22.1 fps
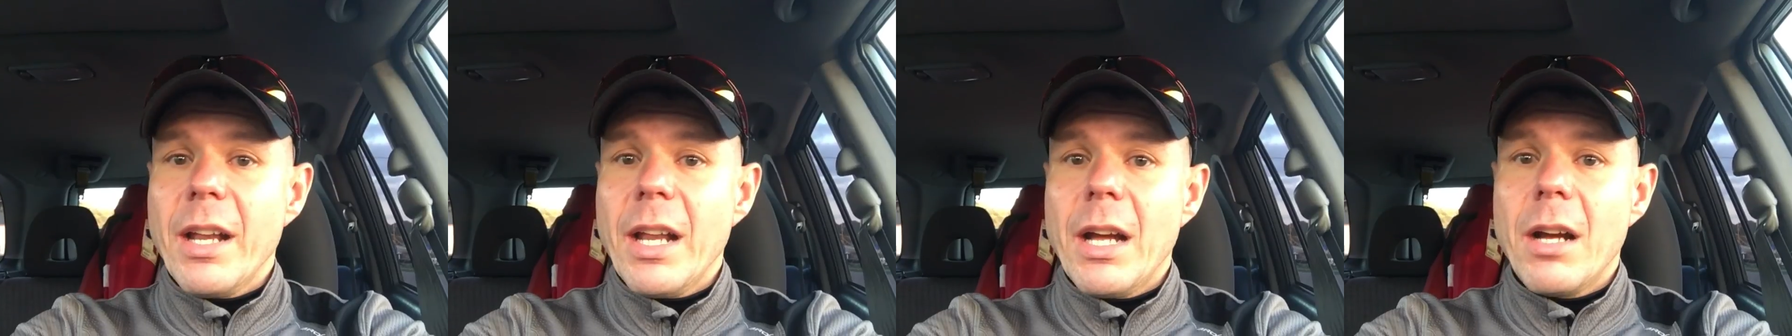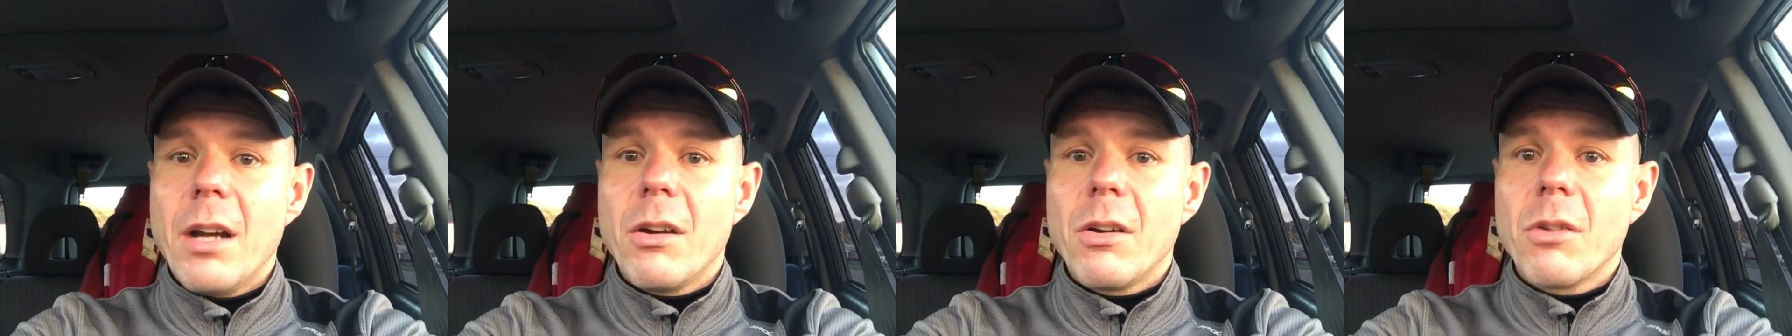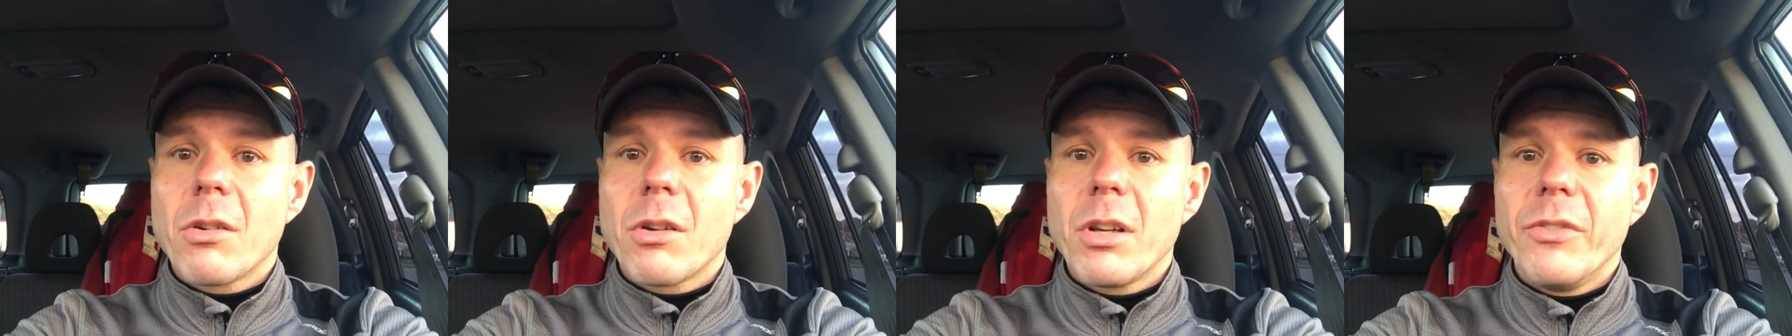
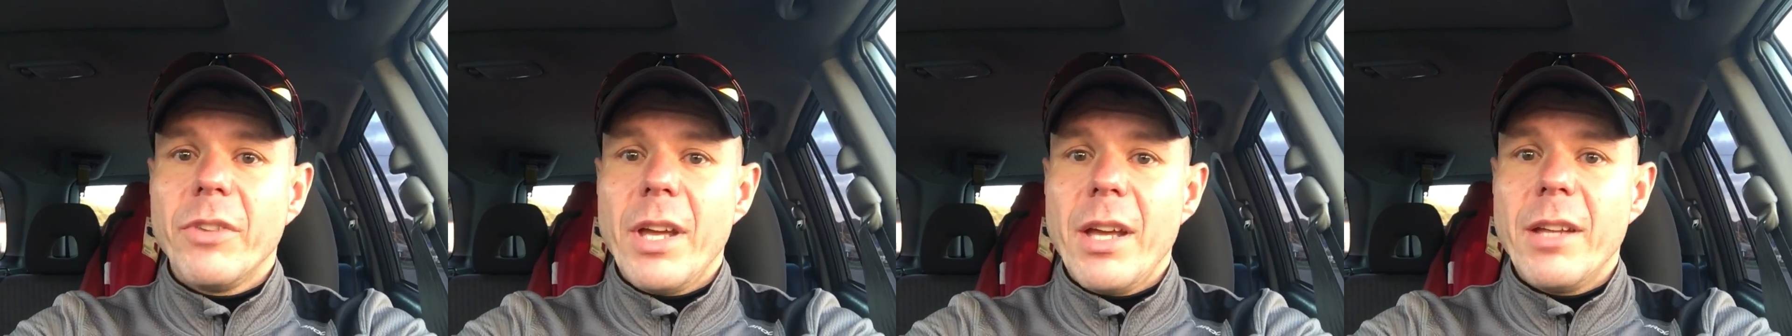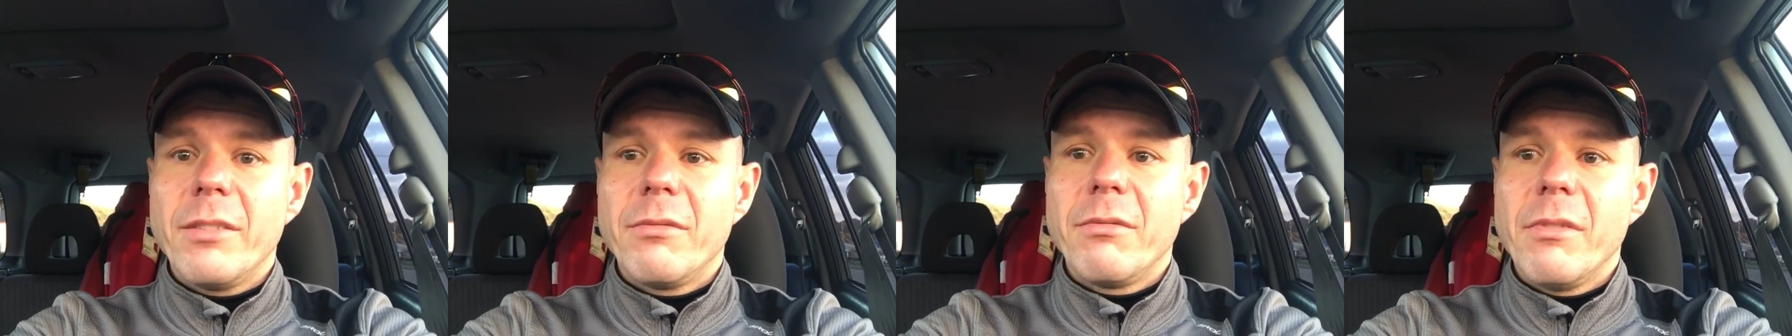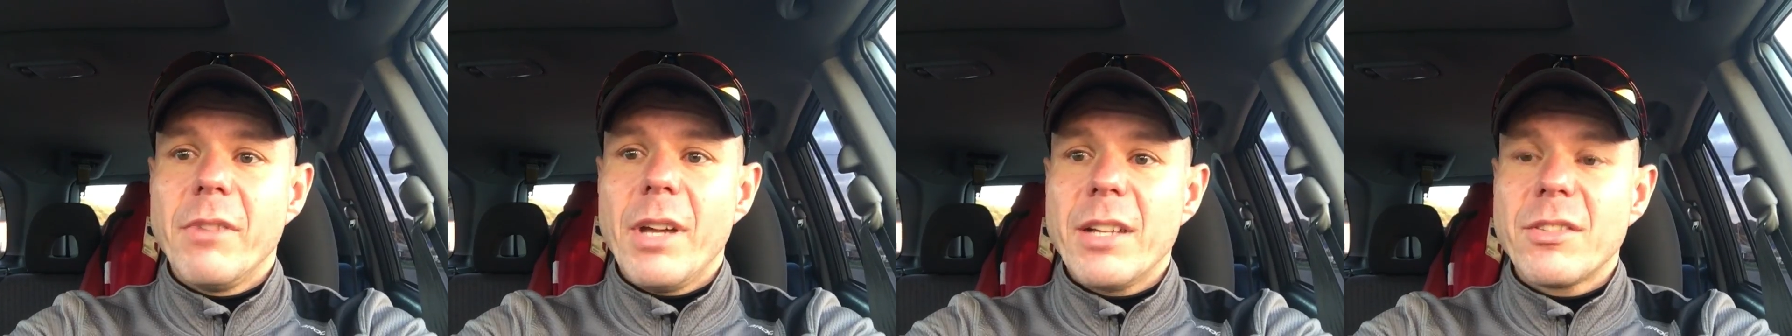now because I
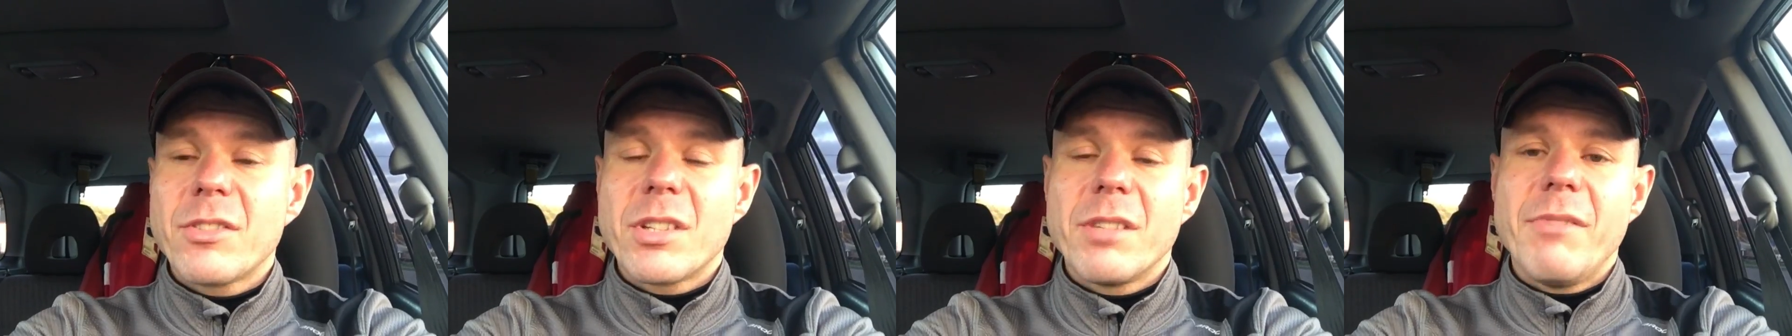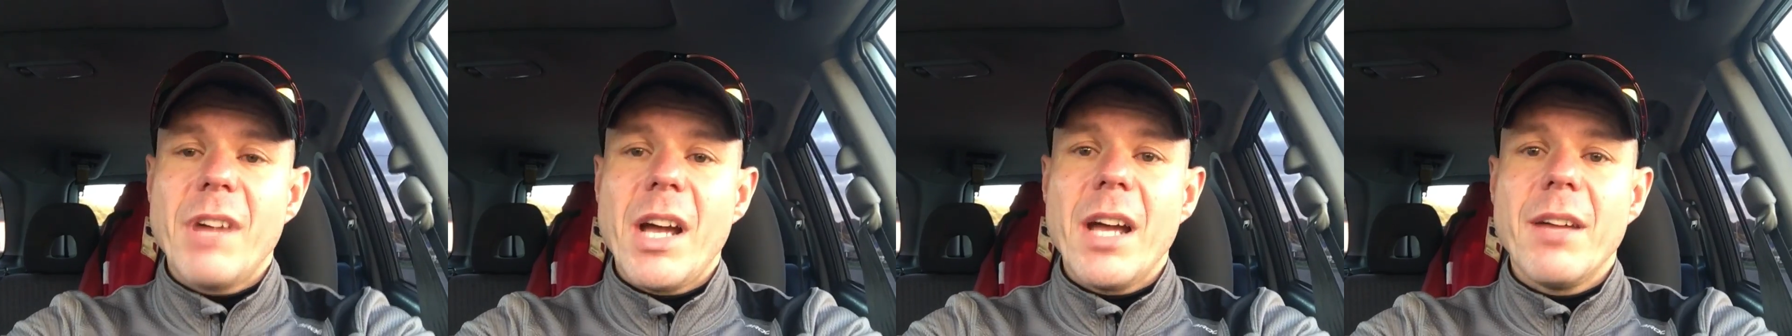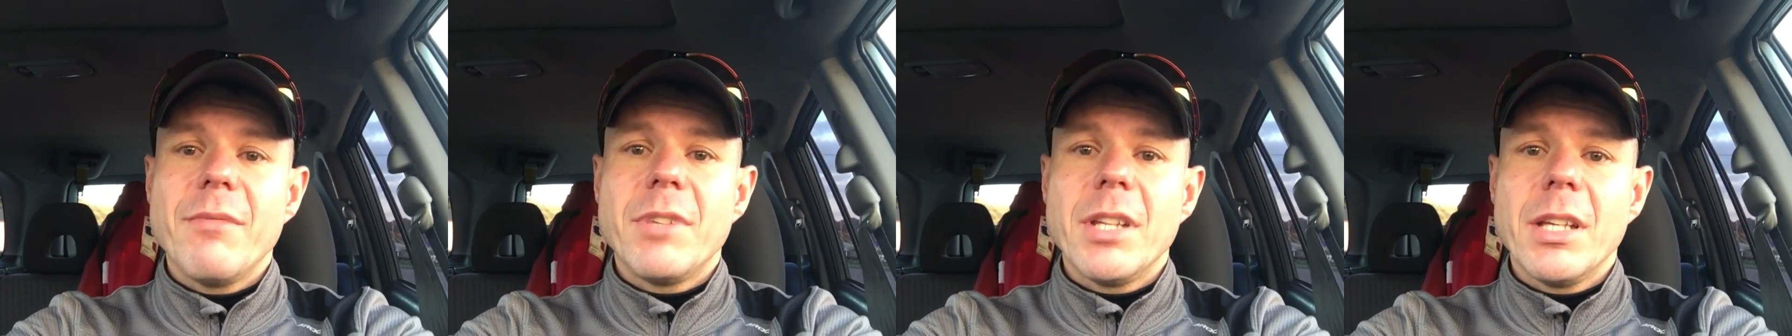
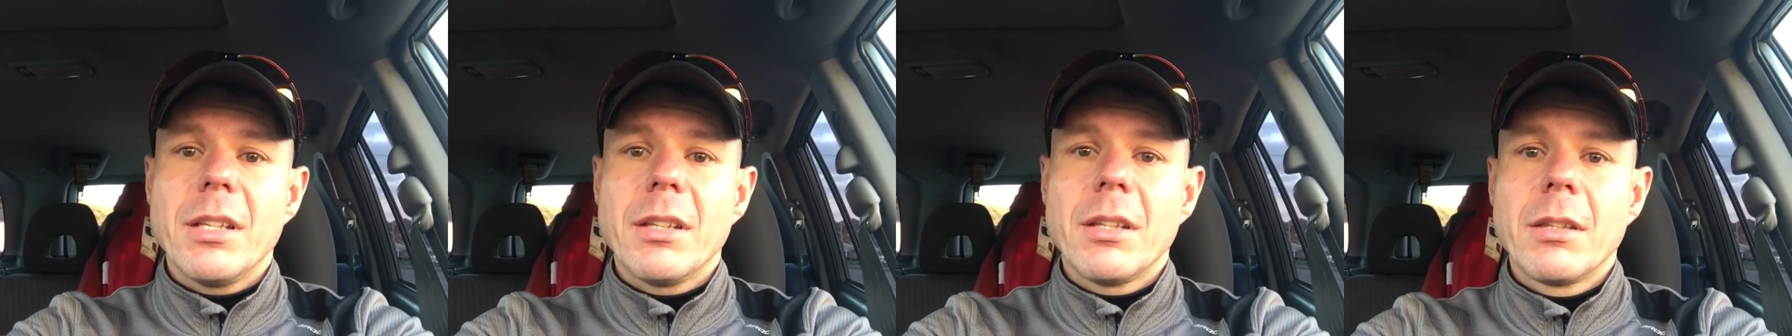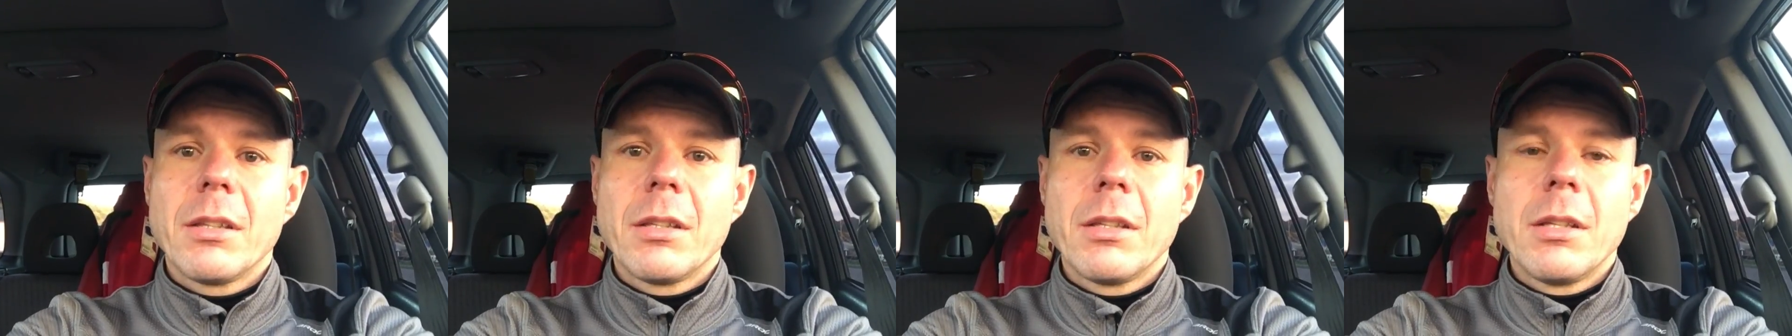survived it.